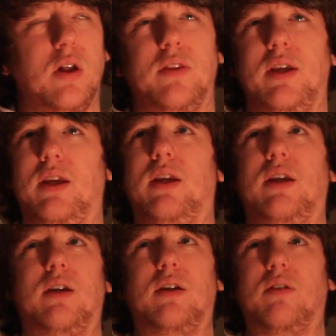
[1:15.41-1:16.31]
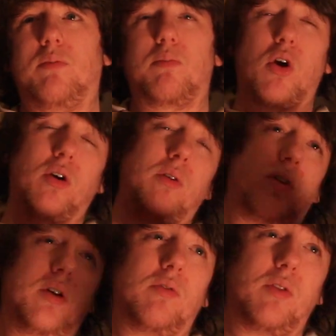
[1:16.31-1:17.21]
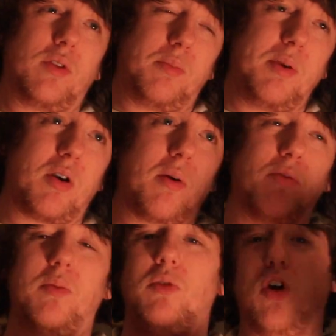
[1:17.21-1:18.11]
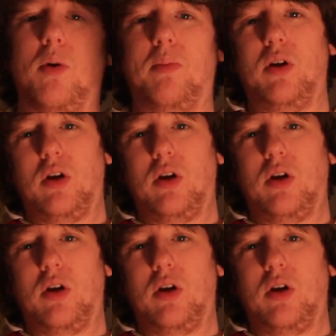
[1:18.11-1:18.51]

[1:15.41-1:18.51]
the people coming from Europe,